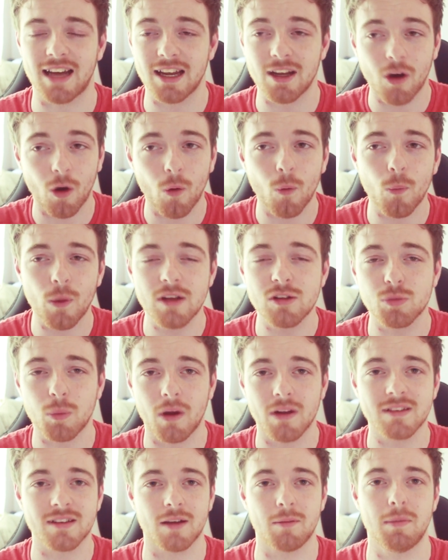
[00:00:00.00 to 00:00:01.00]
I always
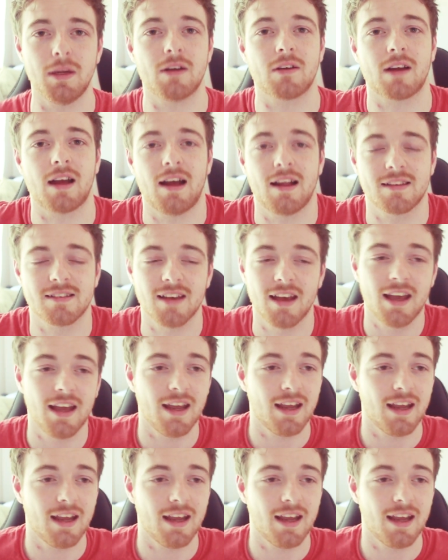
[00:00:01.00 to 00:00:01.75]
want a meerkat,